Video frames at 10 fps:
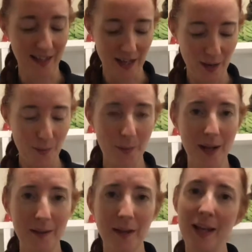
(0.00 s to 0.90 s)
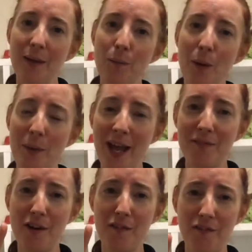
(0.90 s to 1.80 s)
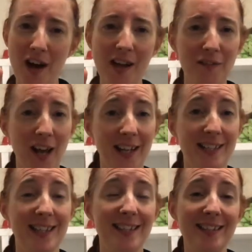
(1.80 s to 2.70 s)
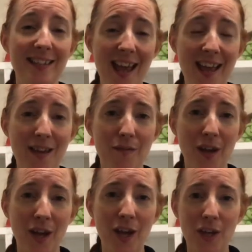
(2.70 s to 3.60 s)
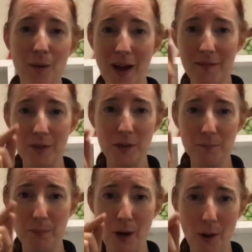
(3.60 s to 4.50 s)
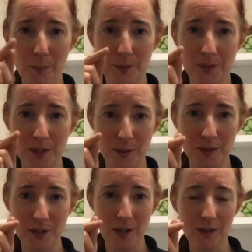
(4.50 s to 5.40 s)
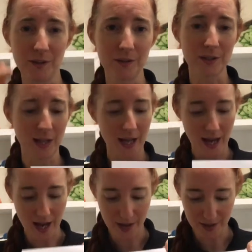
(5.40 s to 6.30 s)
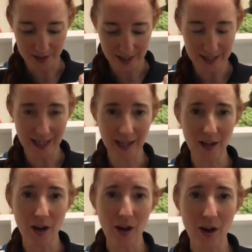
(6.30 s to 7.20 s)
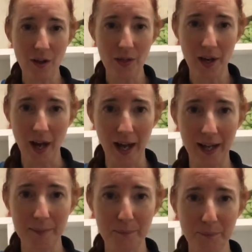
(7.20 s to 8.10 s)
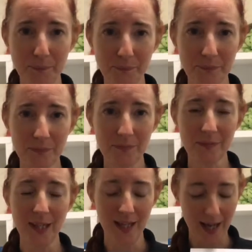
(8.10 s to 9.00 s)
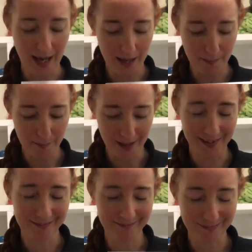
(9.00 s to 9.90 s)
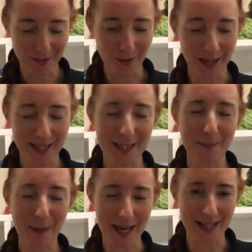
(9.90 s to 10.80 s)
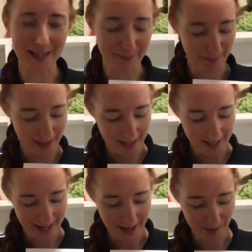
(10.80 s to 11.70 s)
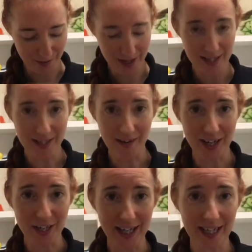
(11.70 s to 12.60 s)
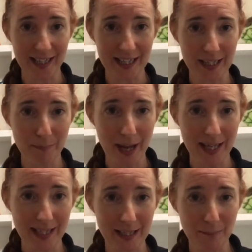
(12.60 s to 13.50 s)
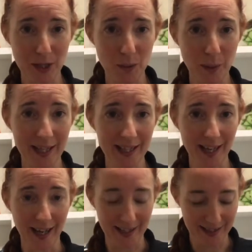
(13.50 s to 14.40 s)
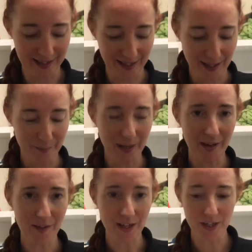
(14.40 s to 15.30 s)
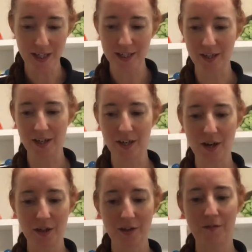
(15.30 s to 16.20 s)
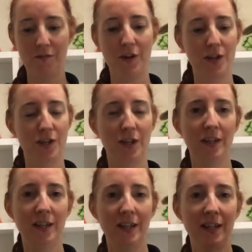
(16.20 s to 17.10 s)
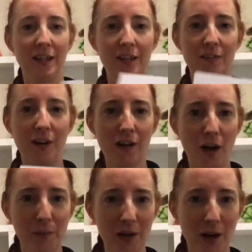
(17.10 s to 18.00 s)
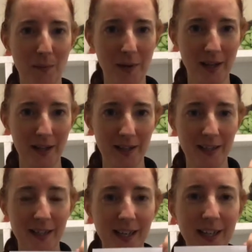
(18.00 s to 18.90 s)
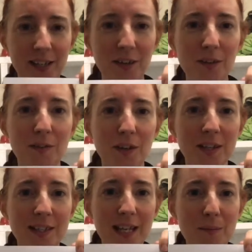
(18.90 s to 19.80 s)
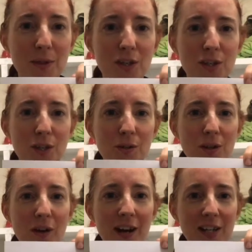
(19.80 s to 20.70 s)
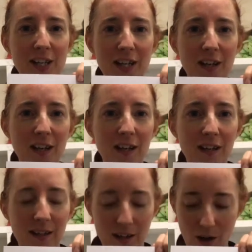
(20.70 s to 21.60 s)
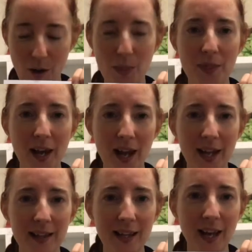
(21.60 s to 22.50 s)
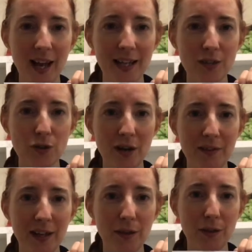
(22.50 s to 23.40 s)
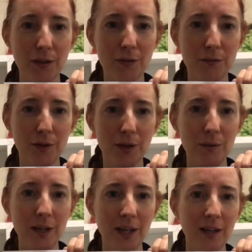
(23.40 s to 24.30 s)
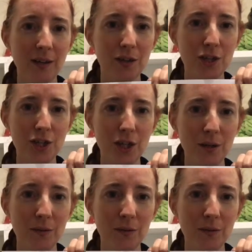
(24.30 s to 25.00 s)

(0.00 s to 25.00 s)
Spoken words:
Well, when we have our 5 lines, the stave, you have those blobs, those circles, either sitting on the line or in a space. Now, these are actually in the spaces between the lines, but I've actually done another version of our cobbler, and I don't know if you can see, but the shoes are actually on the line. The line is travelling through the shoe.